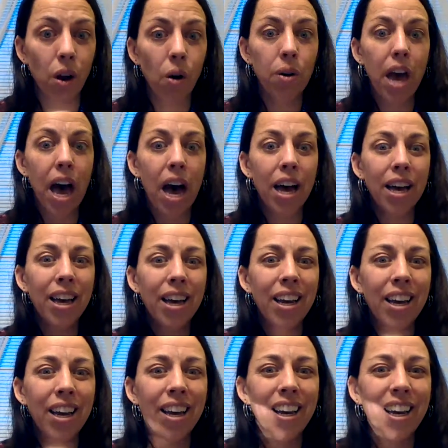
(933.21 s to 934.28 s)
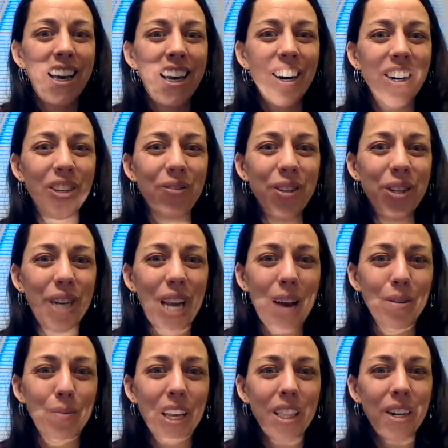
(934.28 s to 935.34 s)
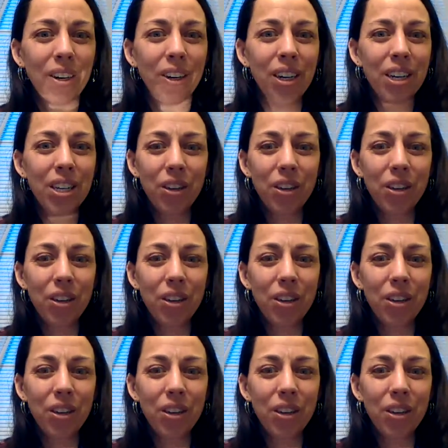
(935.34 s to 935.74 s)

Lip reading: Oh yeah, here's Miss Jabs being the nerd.